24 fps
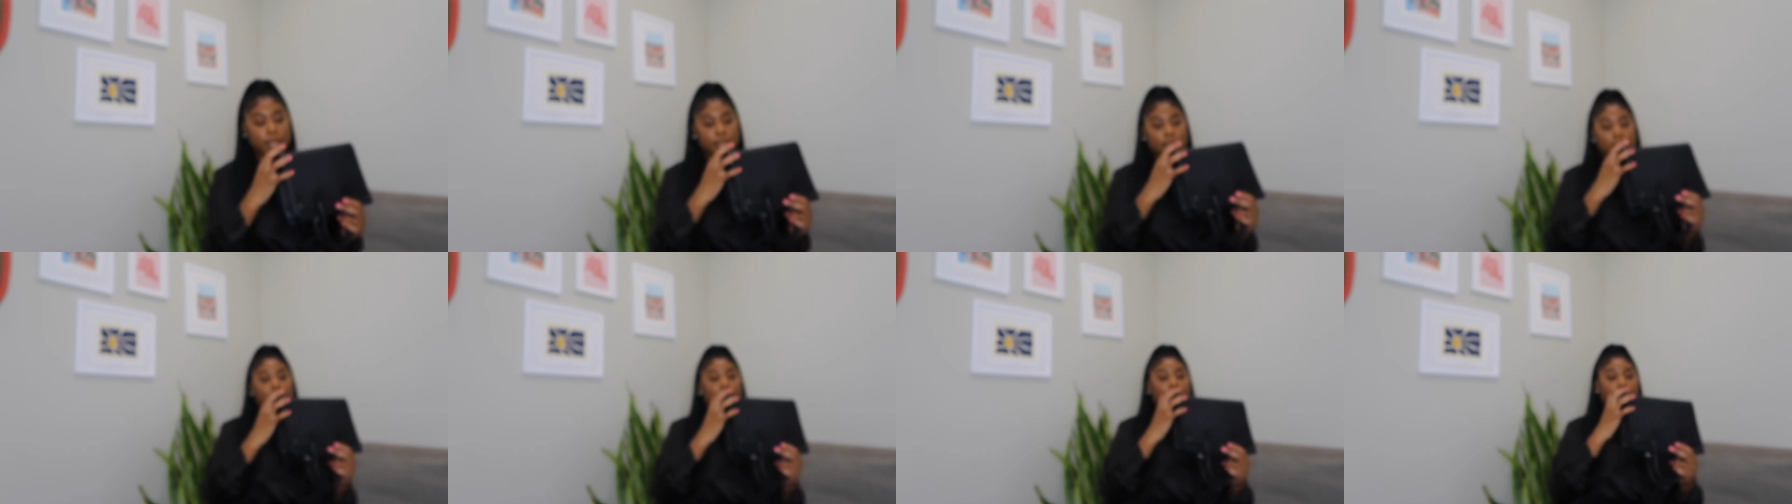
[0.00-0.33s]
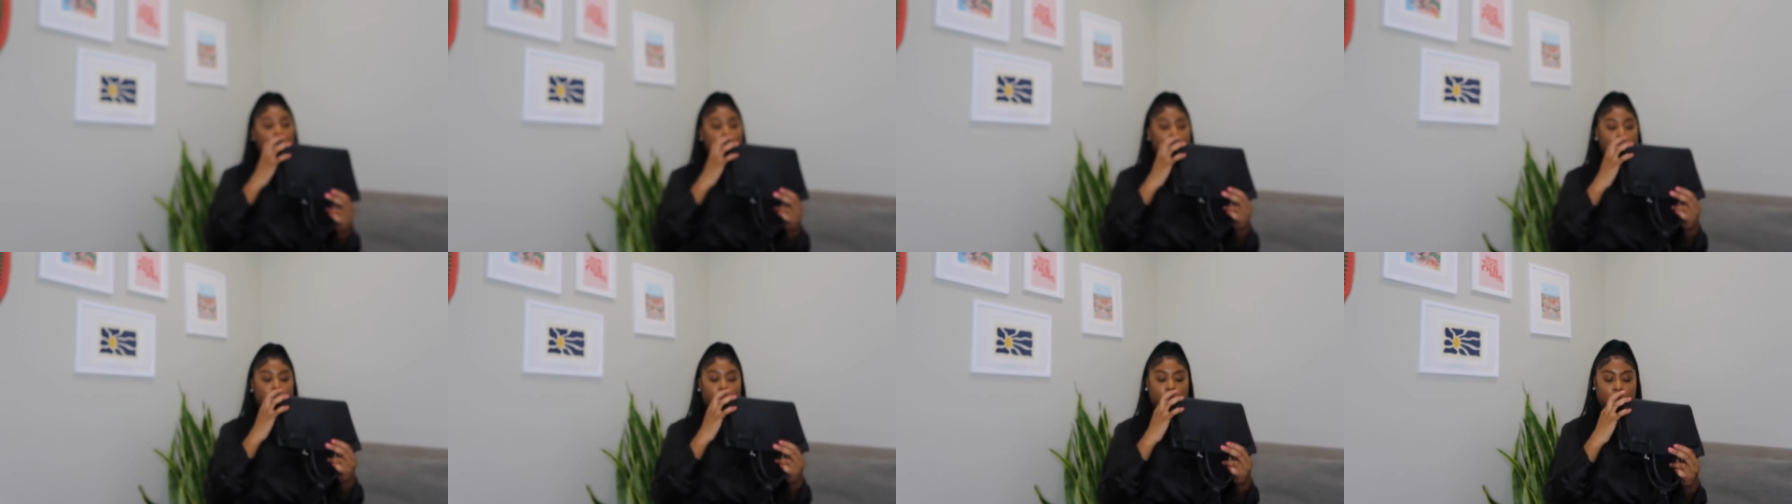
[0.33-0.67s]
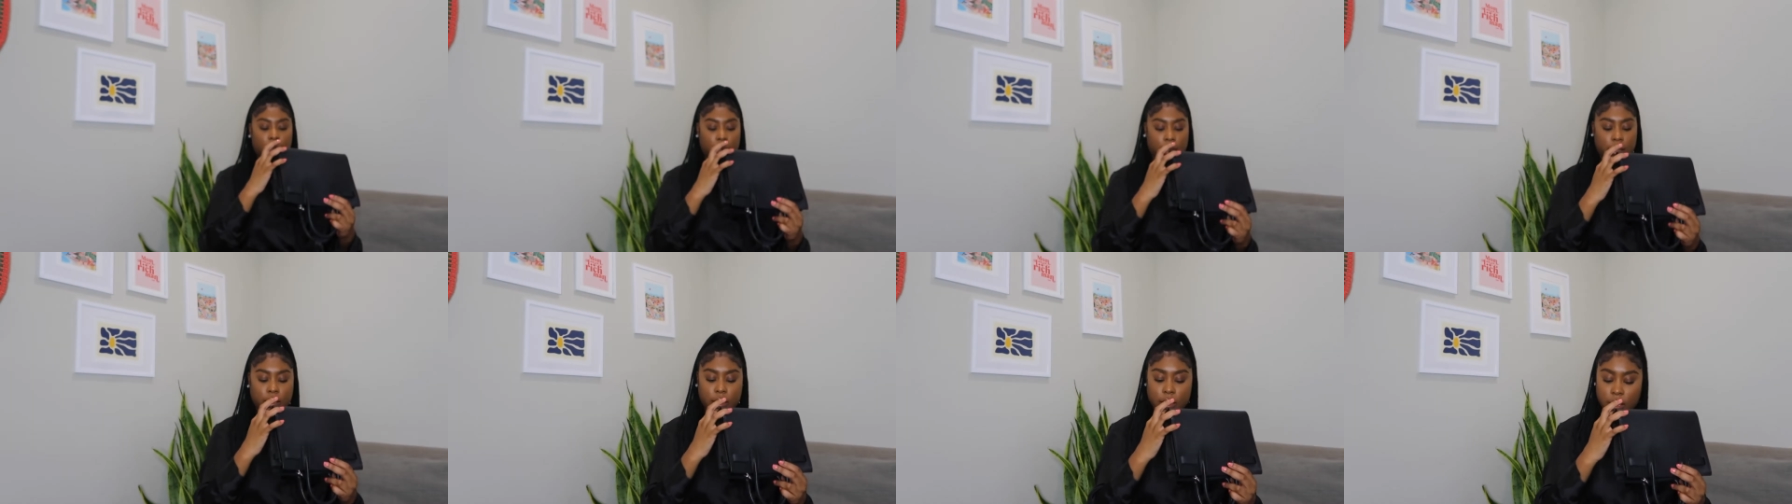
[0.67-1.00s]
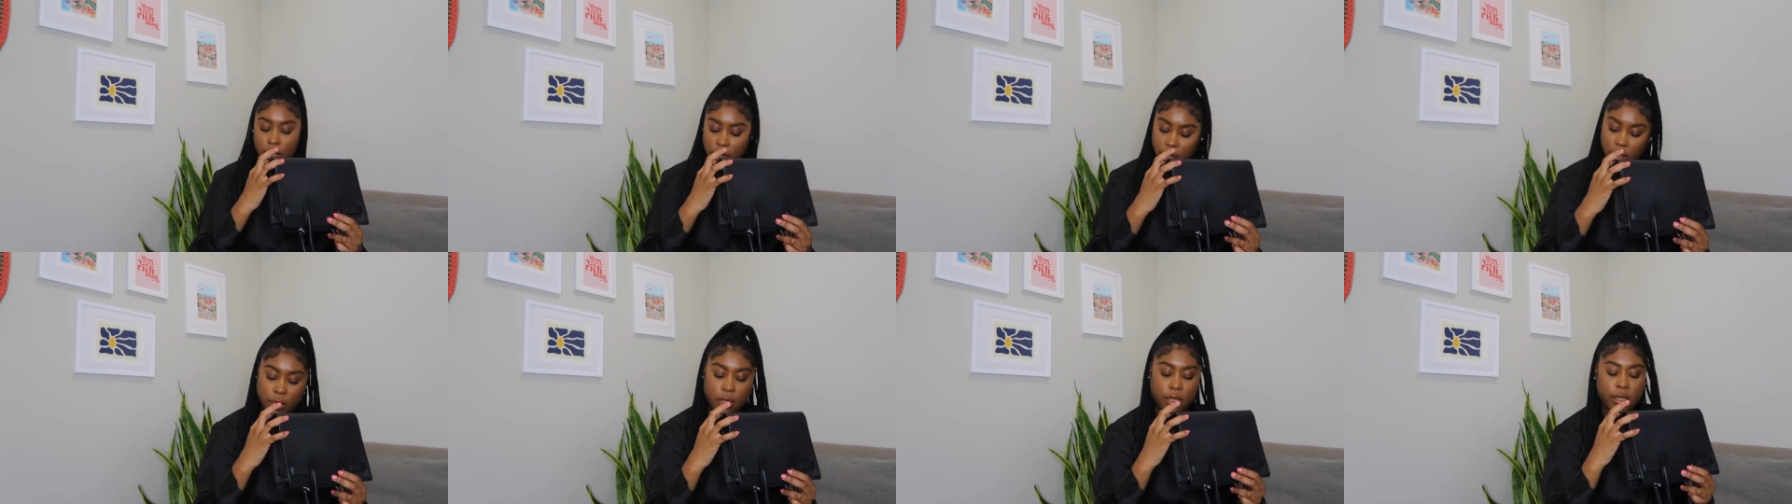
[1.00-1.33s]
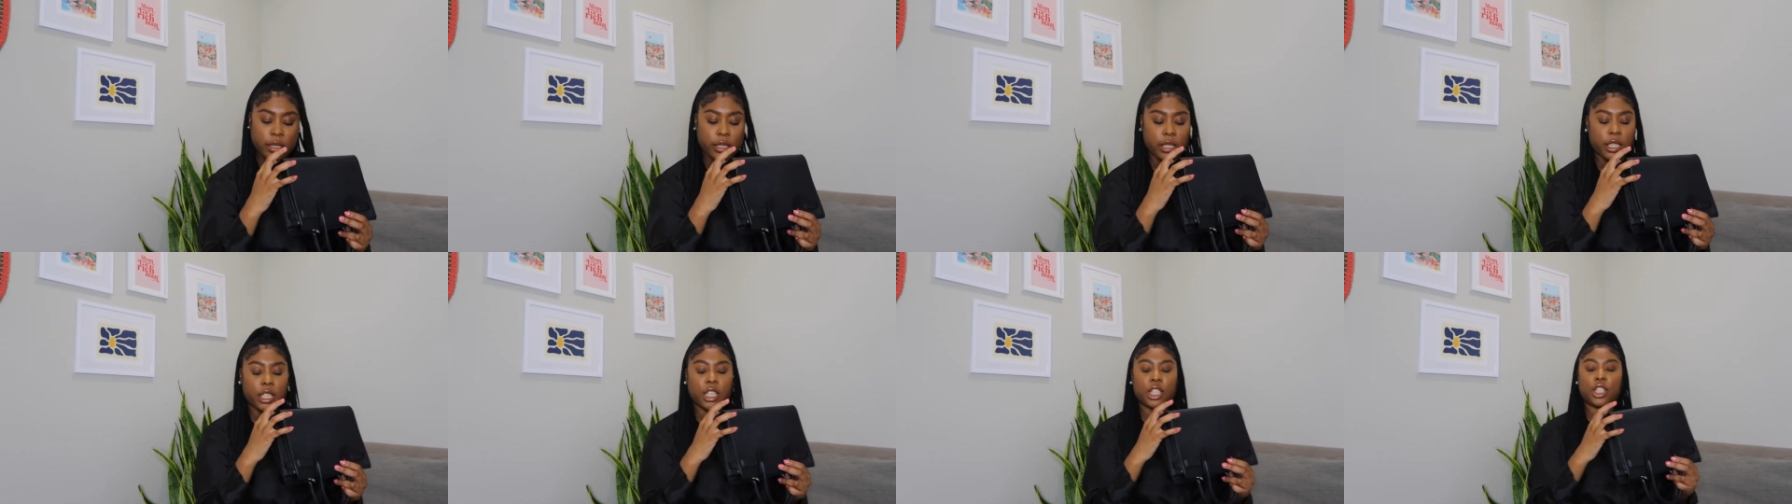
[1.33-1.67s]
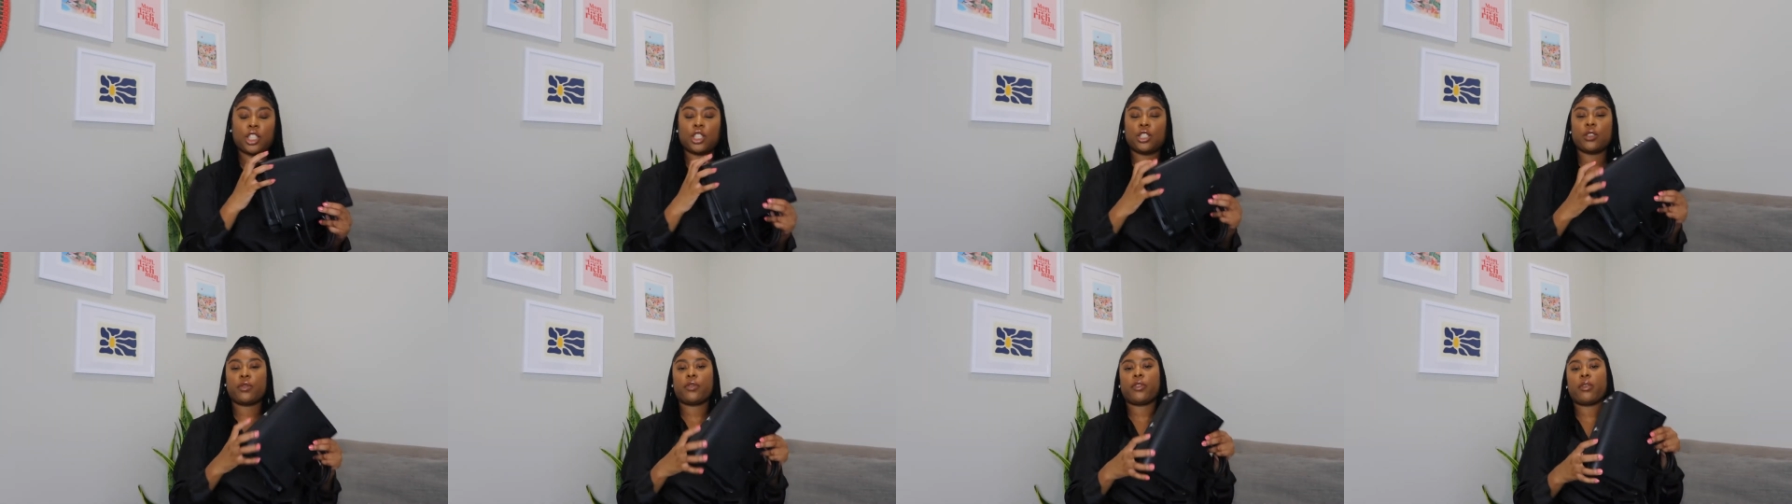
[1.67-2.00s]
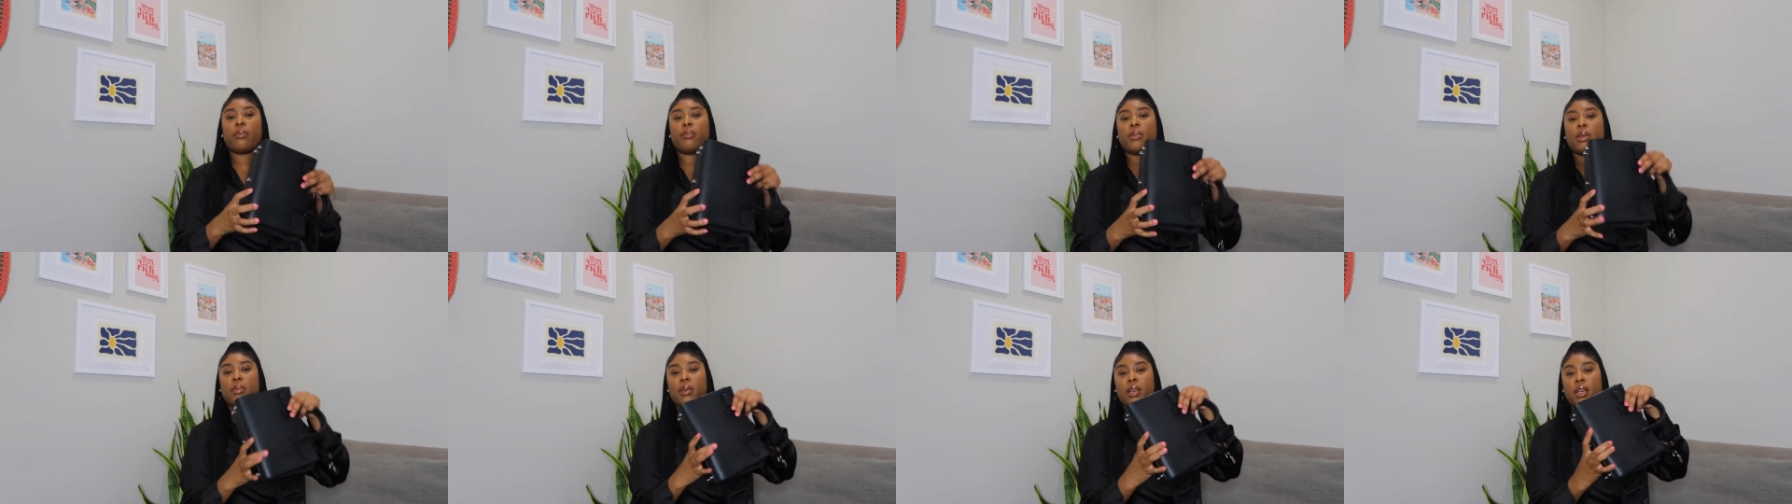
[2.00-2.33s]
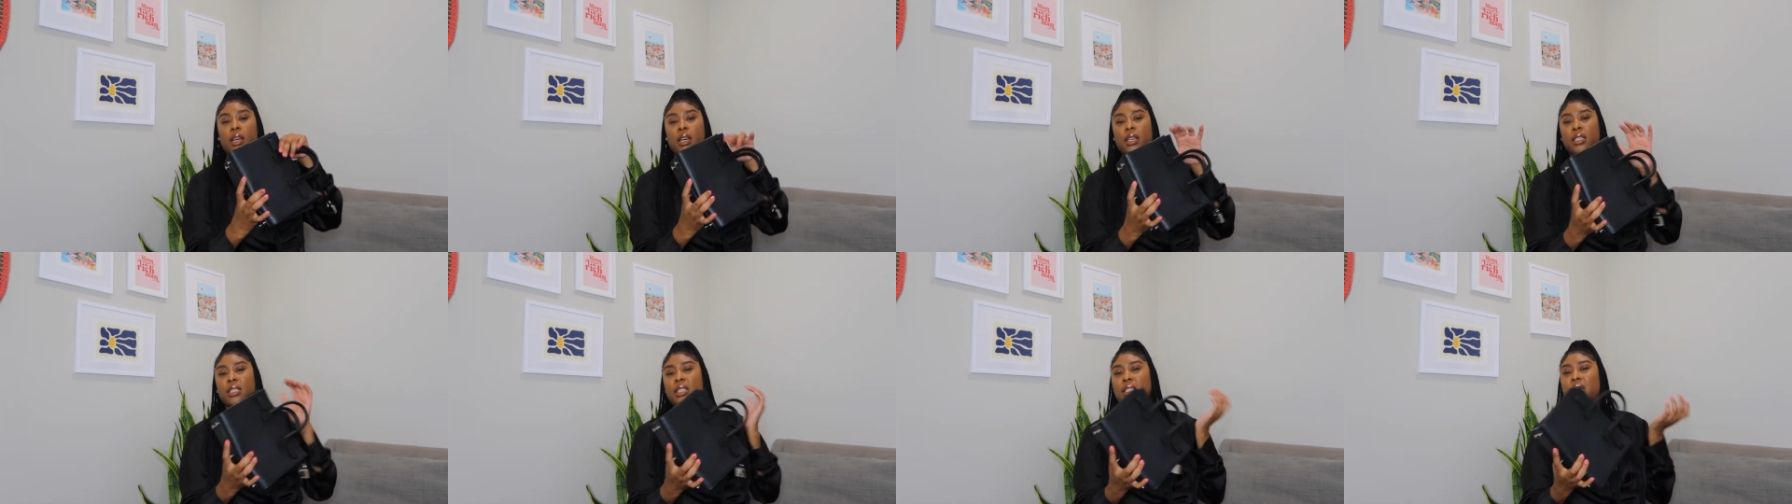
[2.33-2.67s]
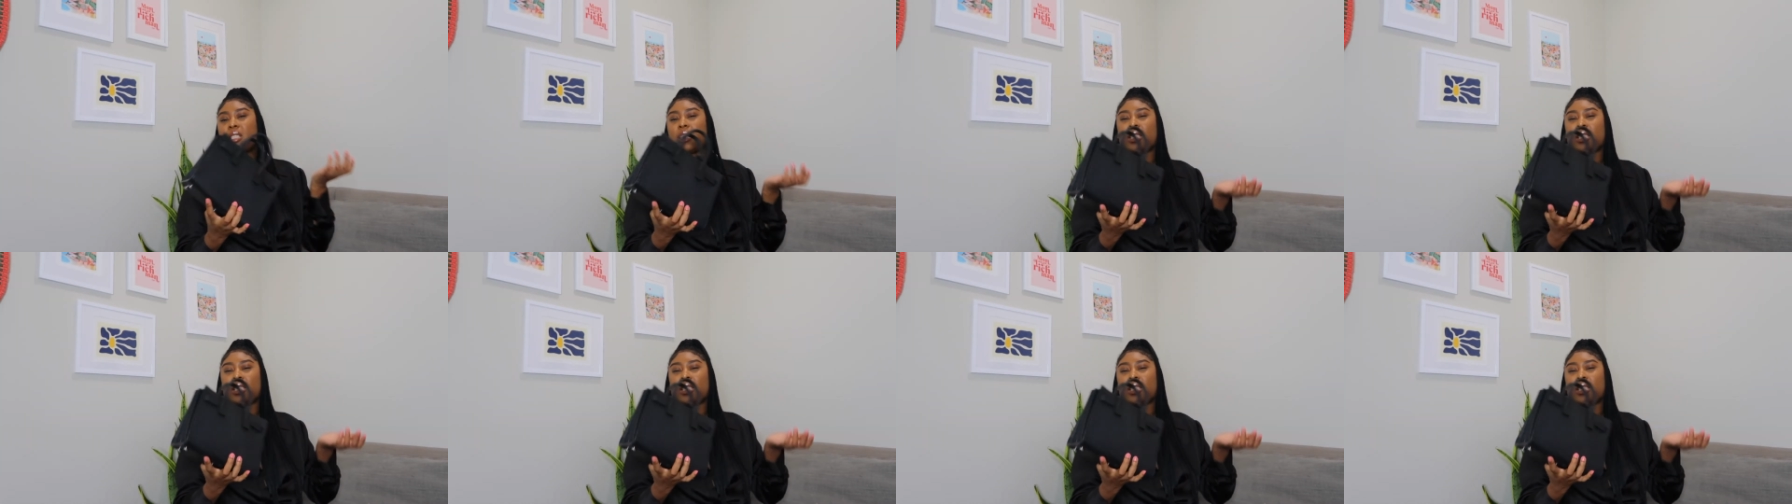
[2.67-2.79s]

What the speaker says: not an issue for me because